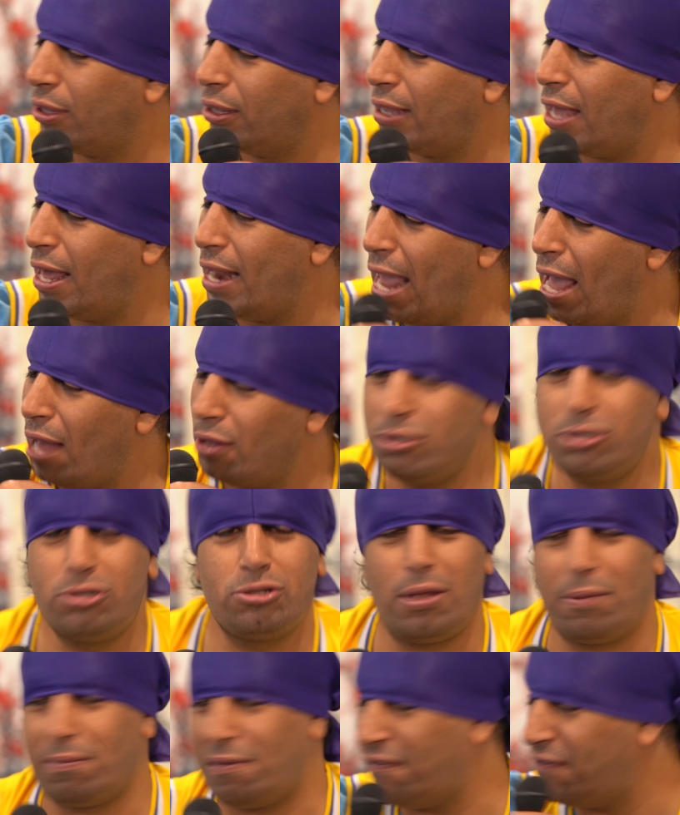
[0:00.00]
go to Aldi's or
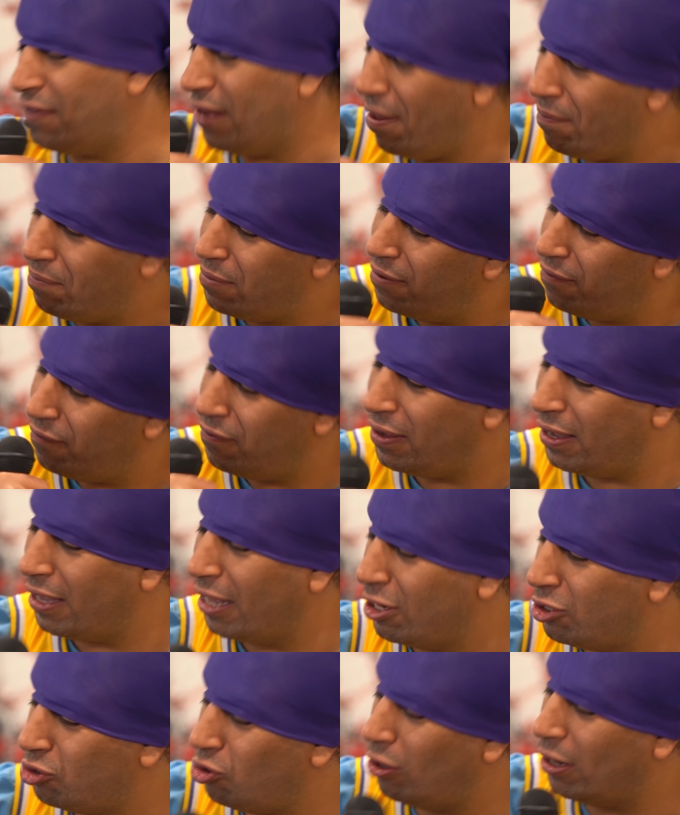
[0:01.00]
something, fill up the thing,
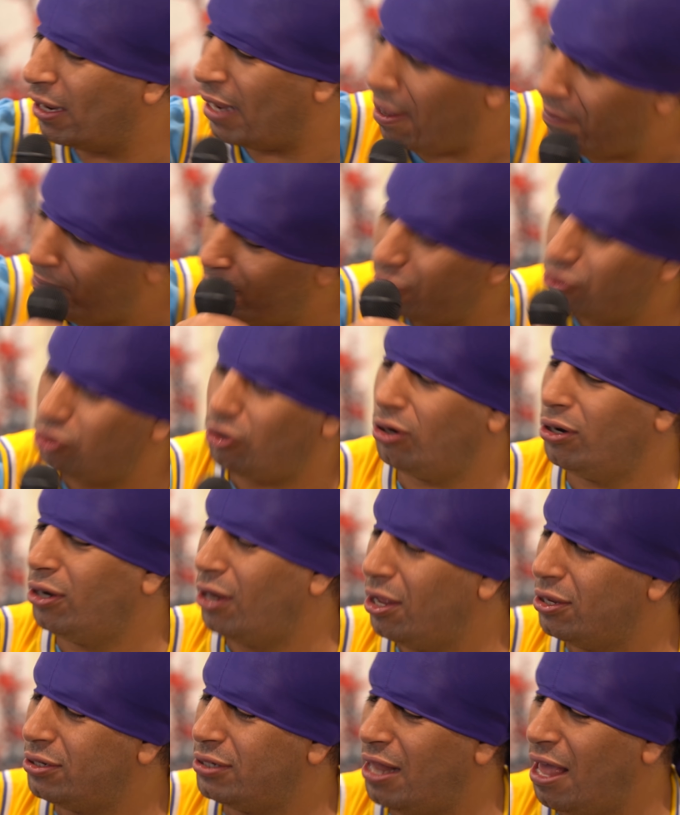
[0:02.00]
and try a couple of trolls,
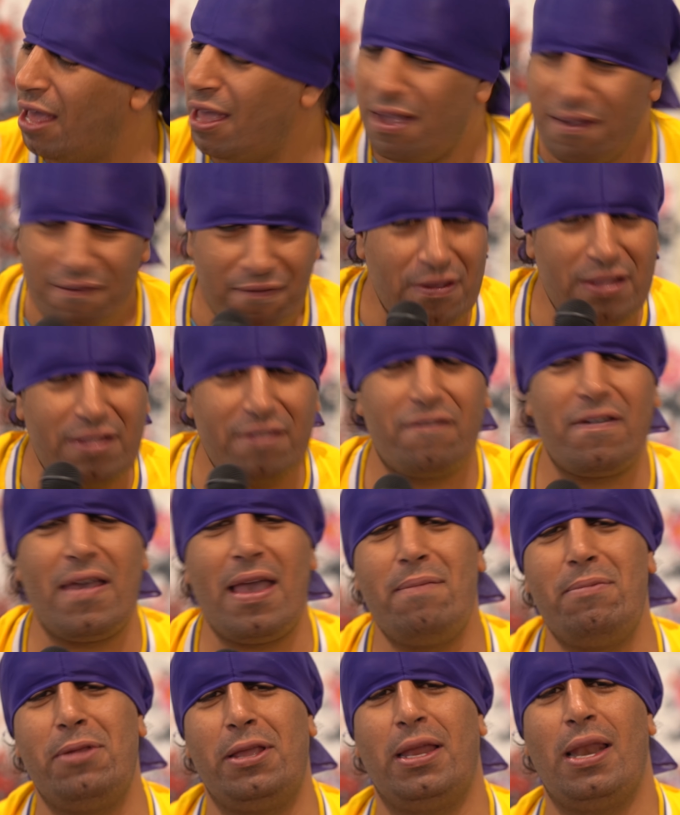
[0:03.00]
feed the
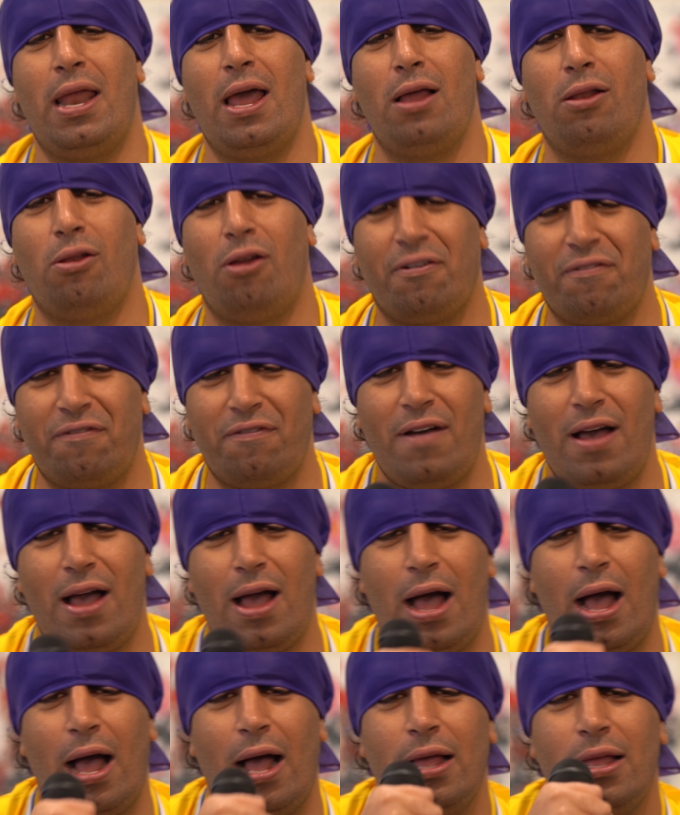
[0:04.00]
family, you know, like
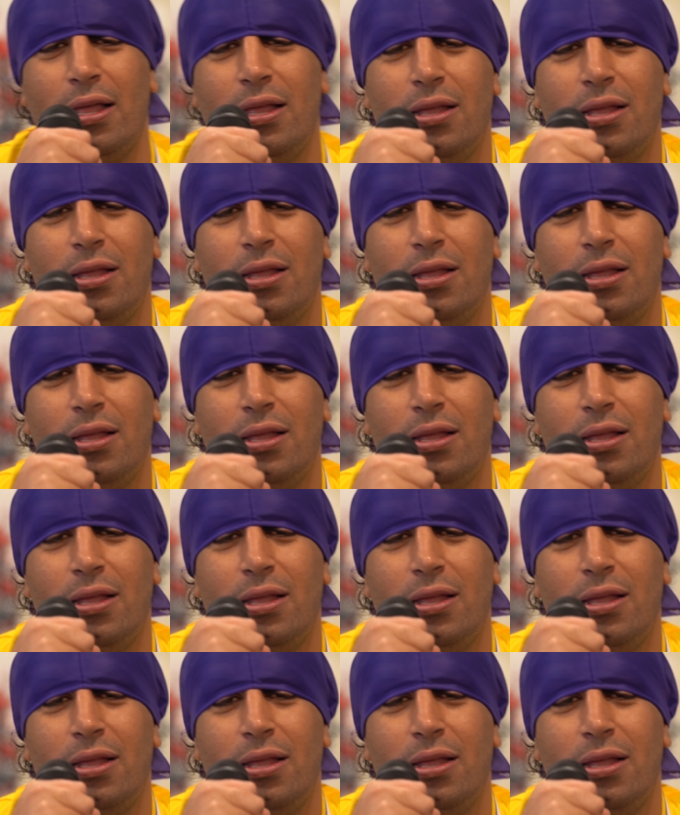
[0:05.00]
far,